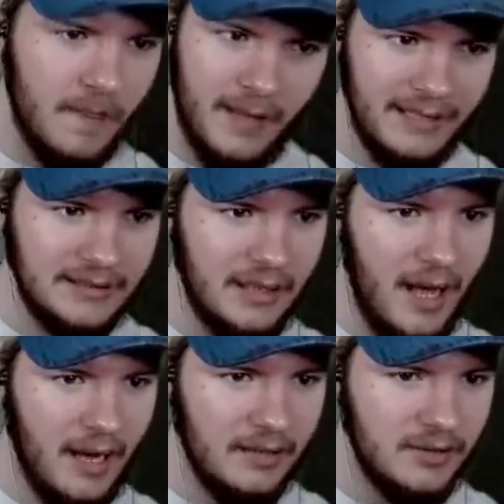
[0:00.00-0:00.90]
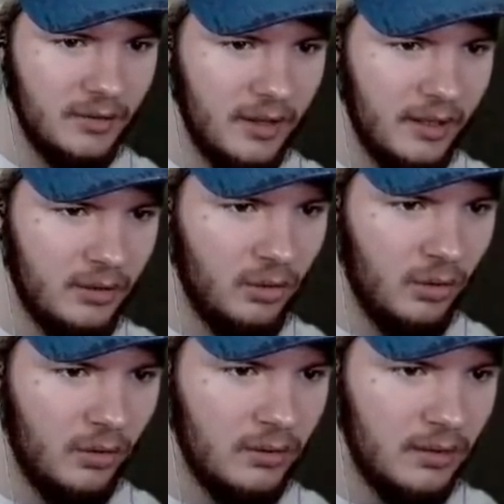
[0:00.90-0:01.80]
That's locked. Okay,
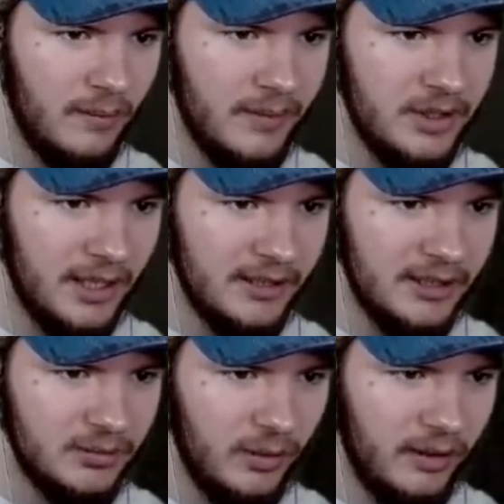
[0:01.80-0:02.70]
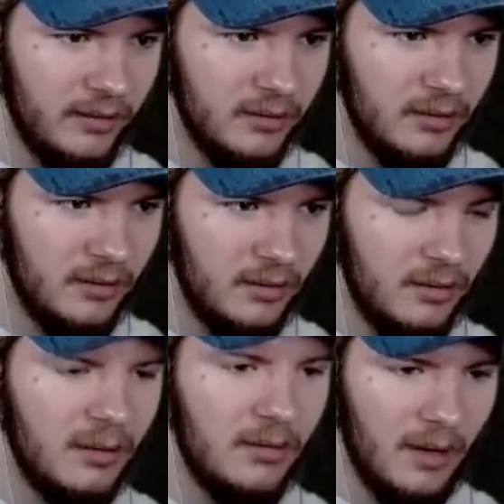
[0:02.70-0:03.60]
cool. Let me check this one.
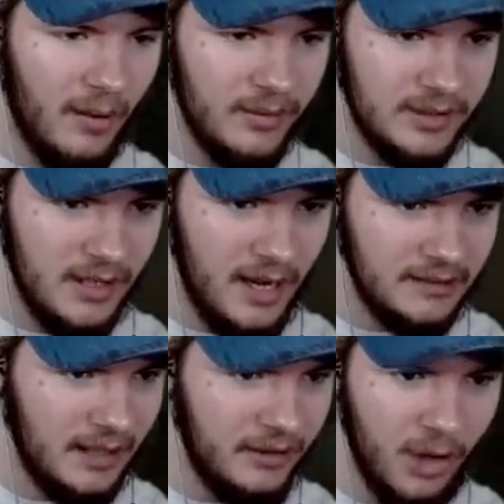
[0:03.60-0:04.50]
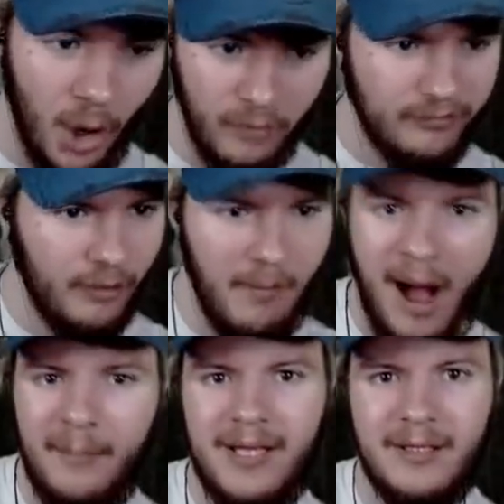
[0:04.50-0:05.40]
That one's locked. A note from
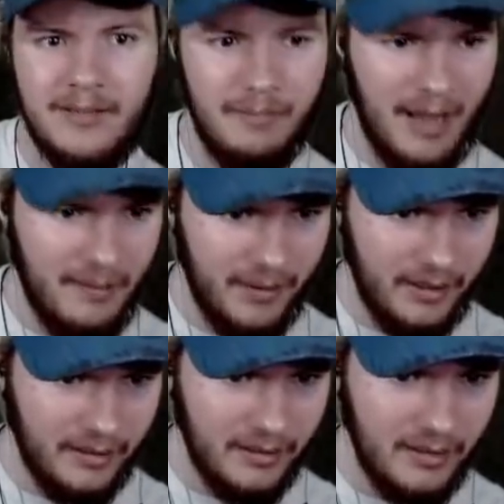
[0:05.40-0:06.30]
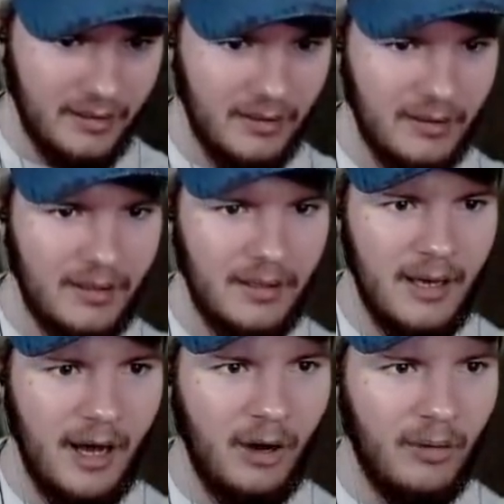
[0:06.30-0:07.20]
mommy, maybe.
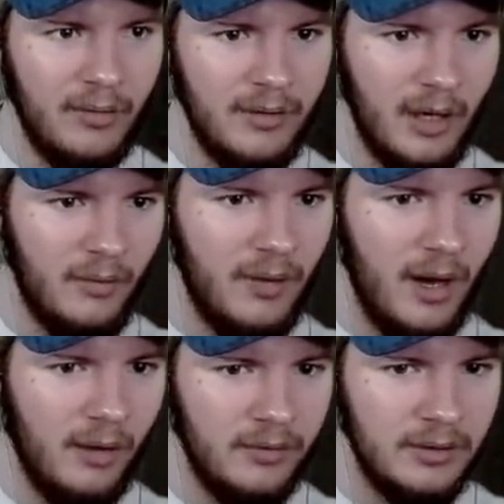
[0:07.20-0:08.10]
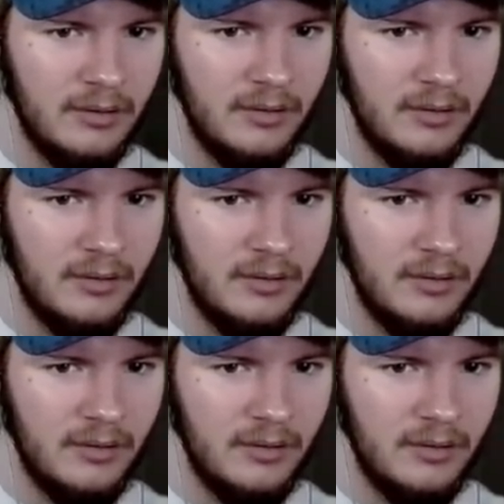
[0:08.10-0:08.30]
No, no note.